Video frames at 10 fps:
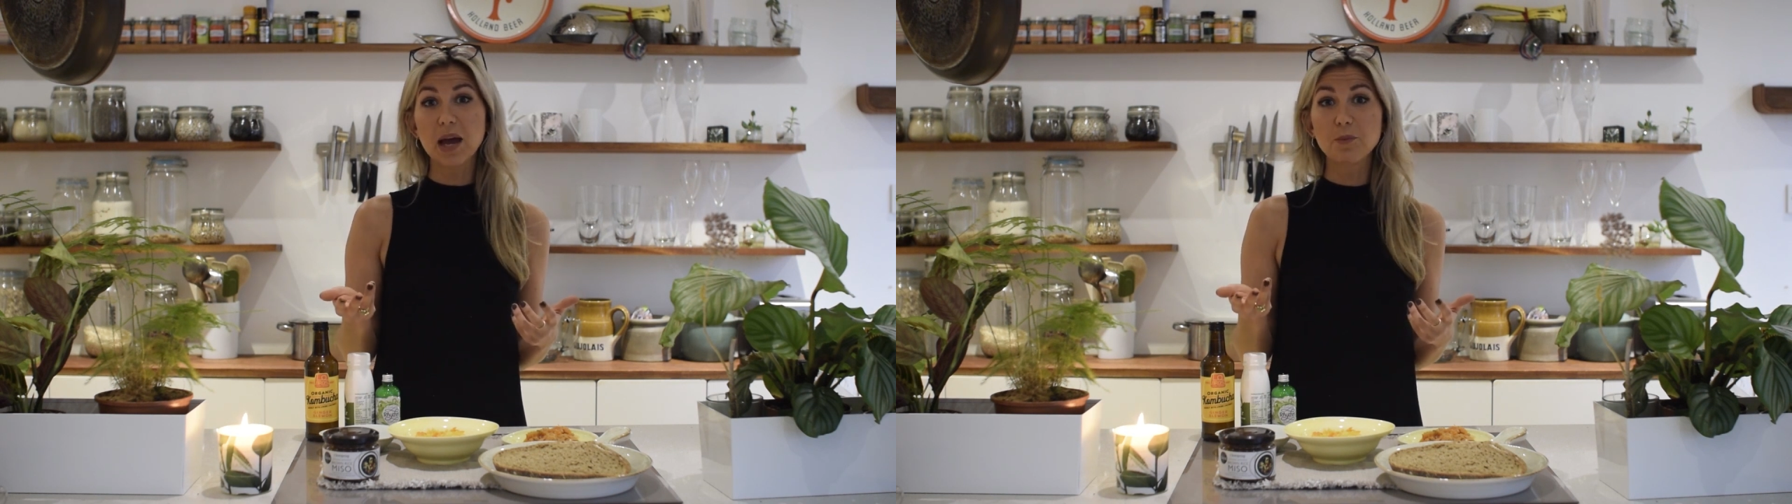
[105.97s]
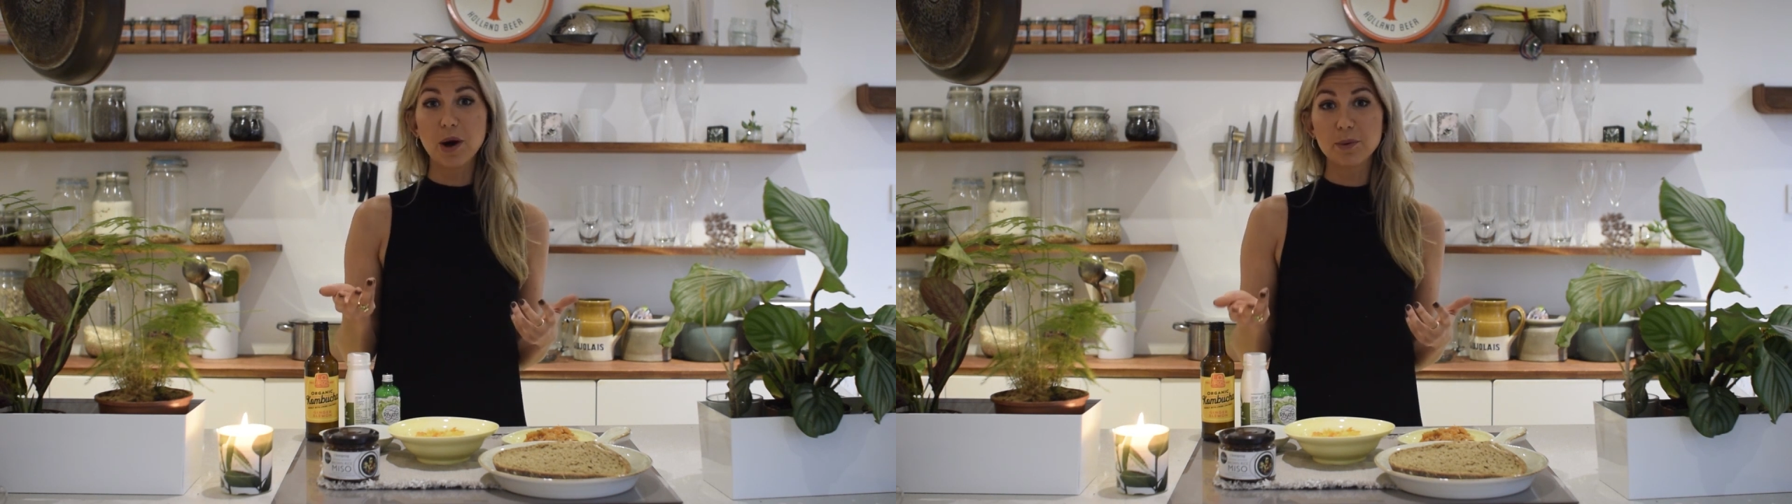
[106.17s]

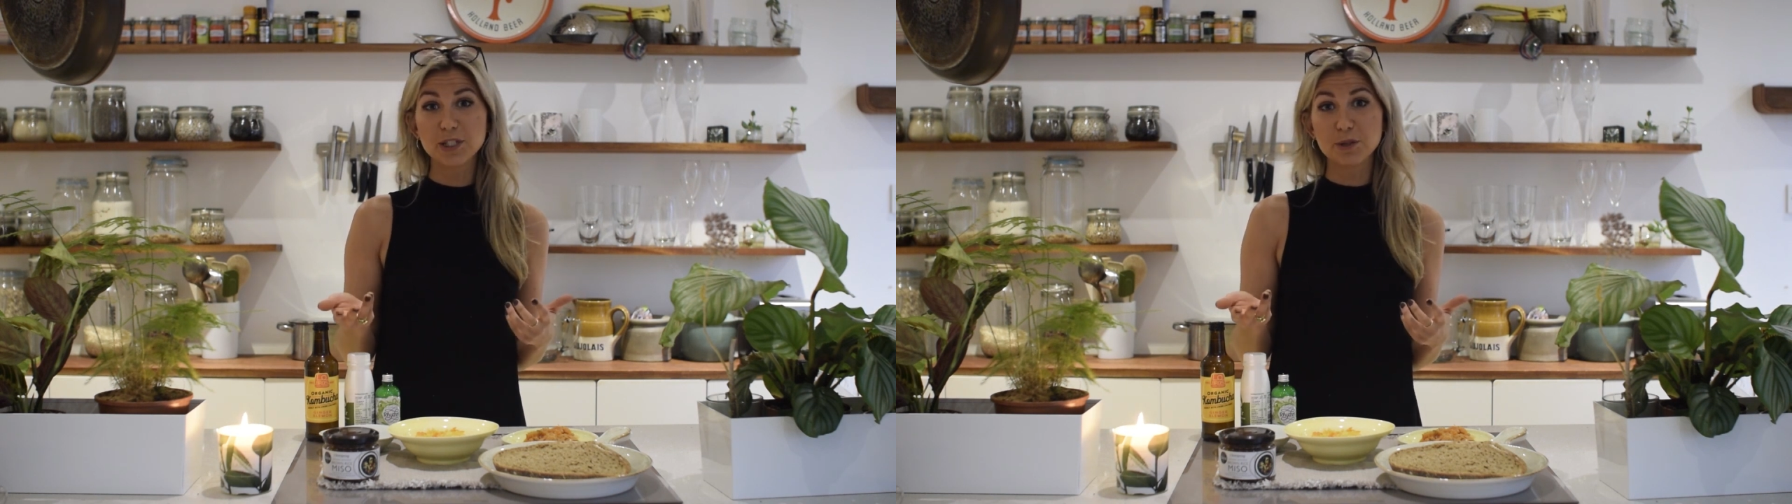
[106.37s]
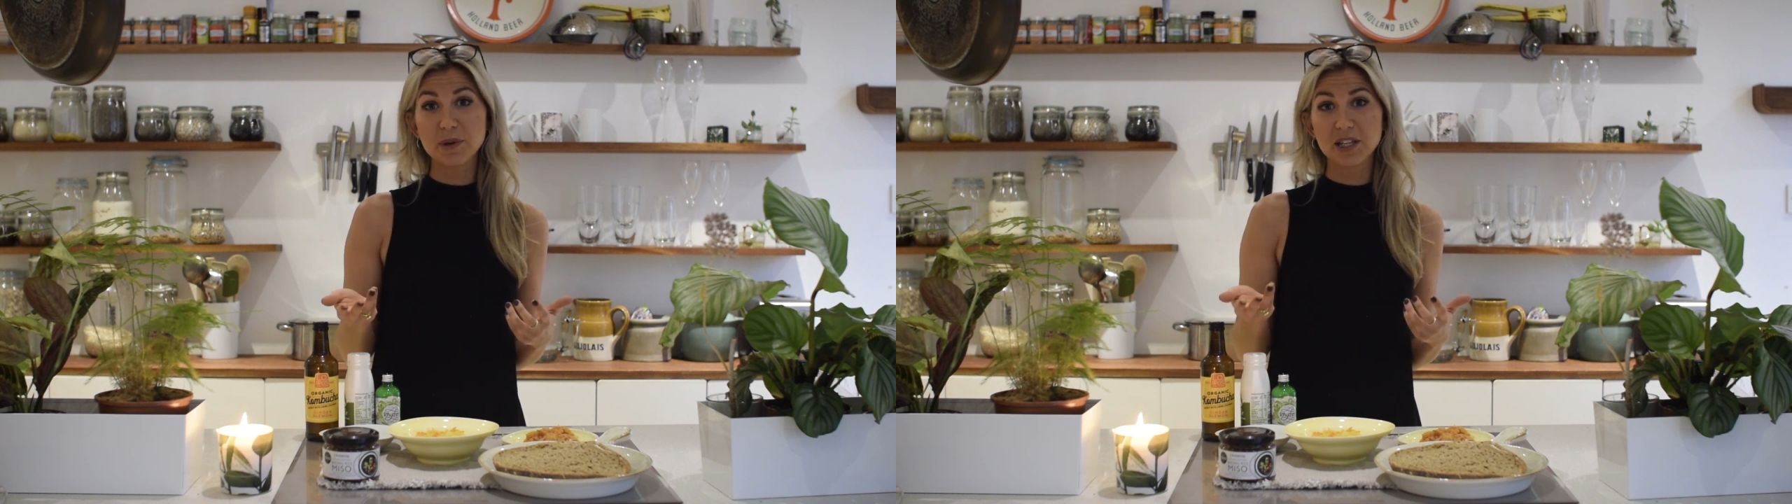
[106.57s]
and why we
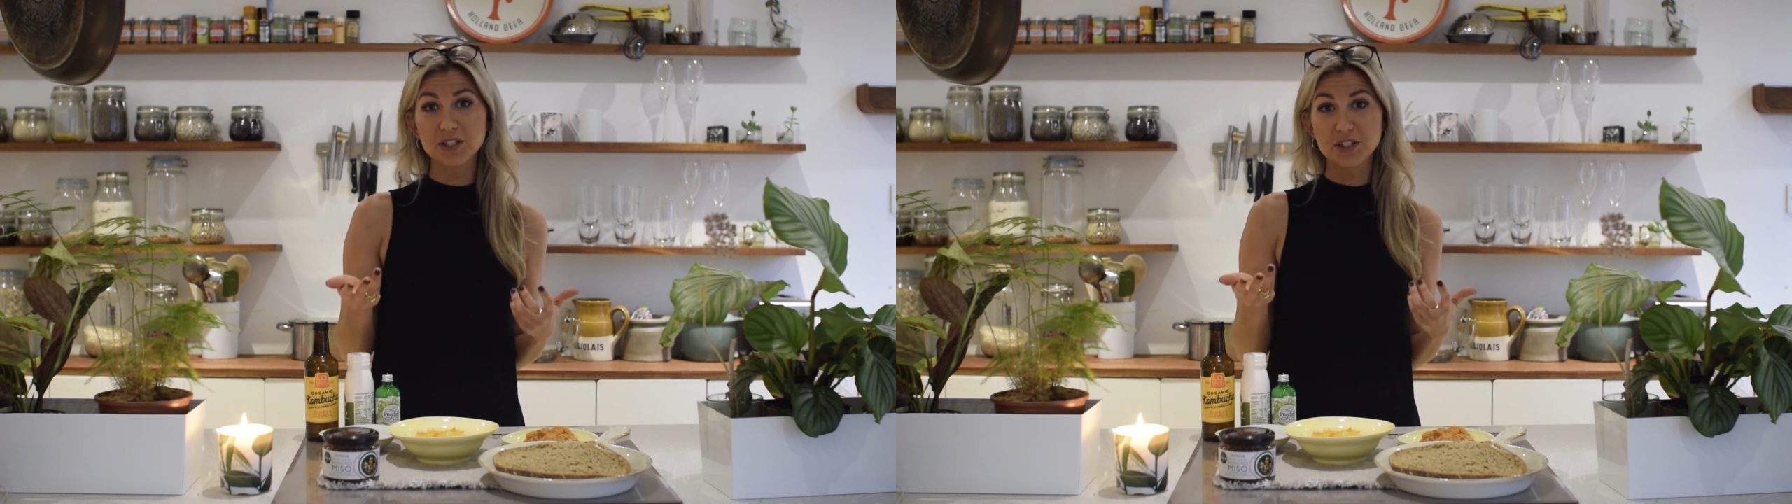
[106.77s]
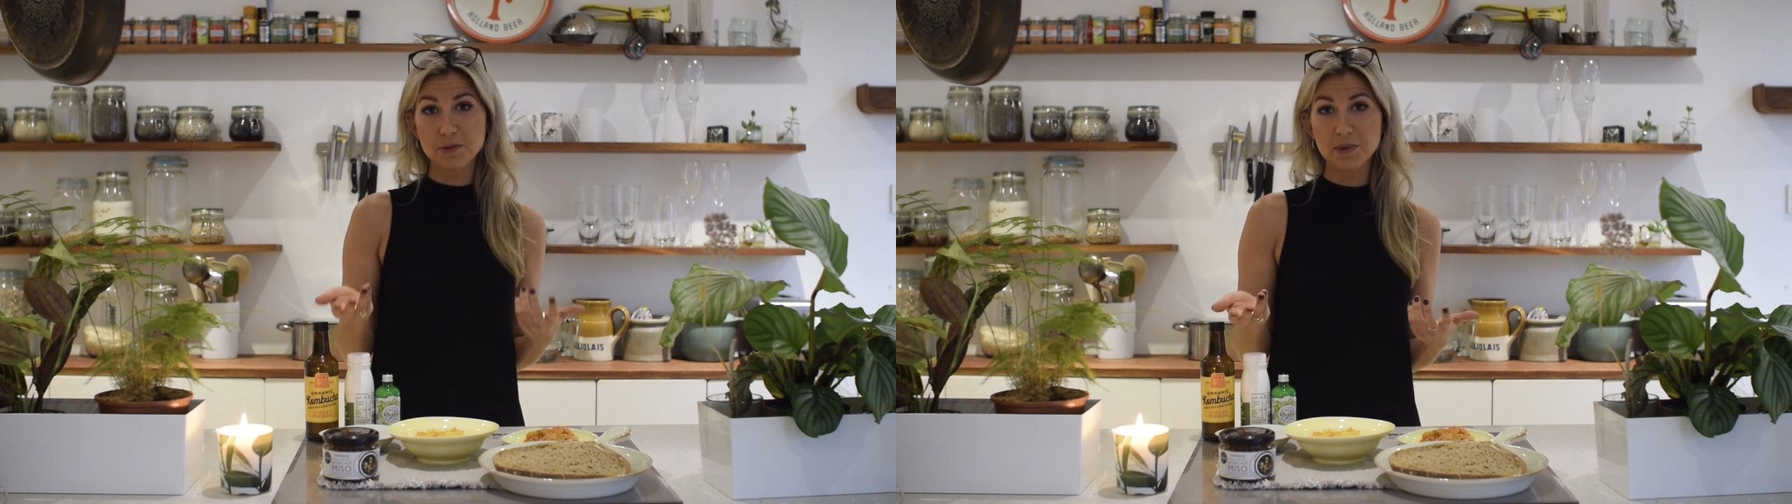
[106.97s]
should be
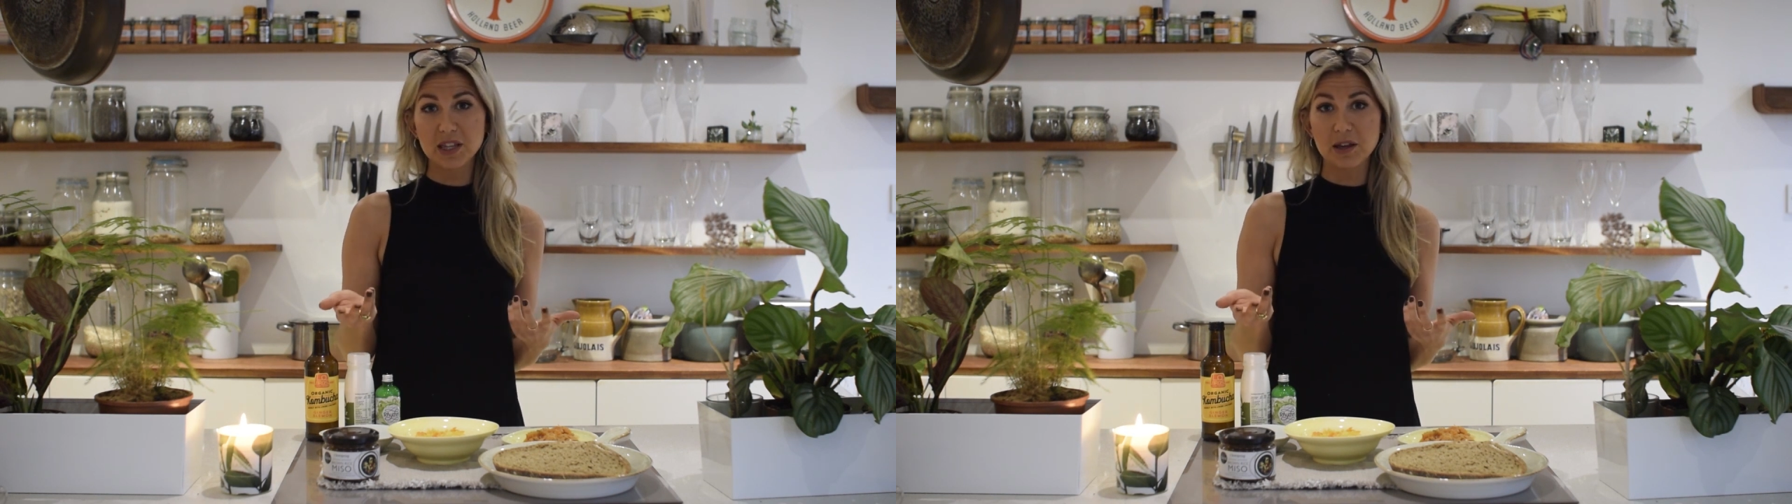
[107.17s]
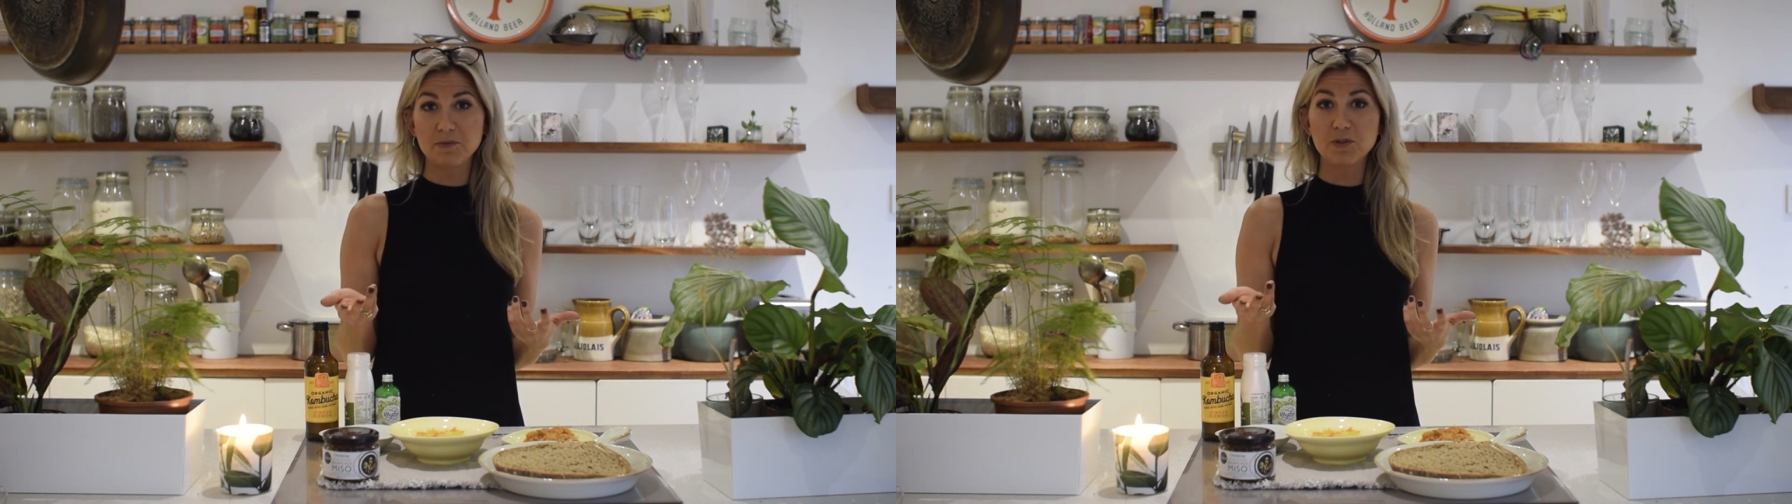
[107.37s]
consuming them